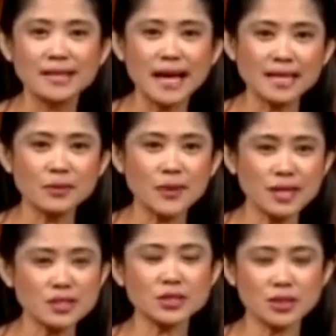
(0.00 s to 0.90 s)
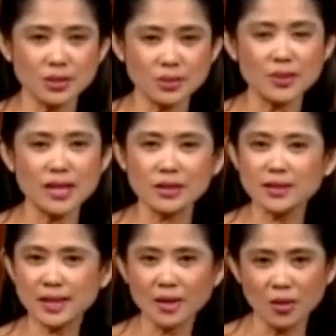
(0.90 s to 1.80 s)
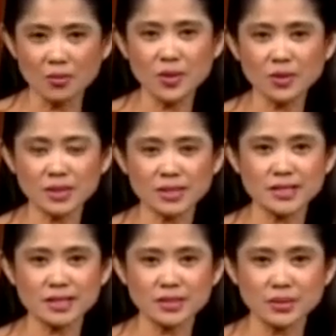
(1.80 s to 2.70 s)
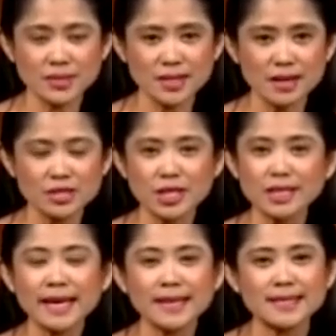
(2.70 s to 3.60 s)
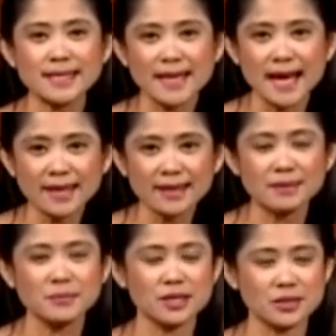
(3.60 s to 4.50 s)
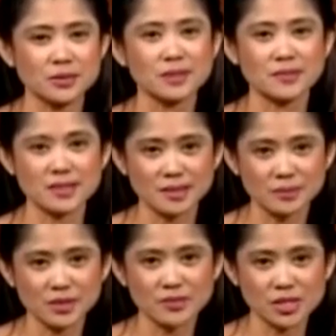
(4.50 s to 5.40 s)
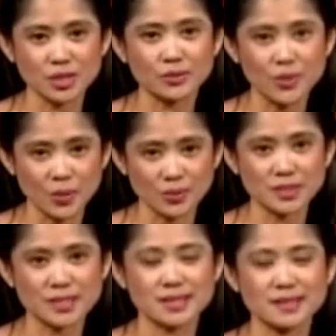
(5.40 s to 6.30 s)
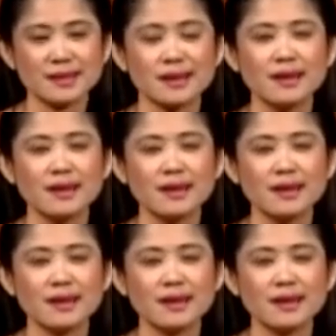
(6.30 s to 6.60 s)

Danny wants to know whether the Homeowners Association can deny him the use of the subdivision roads.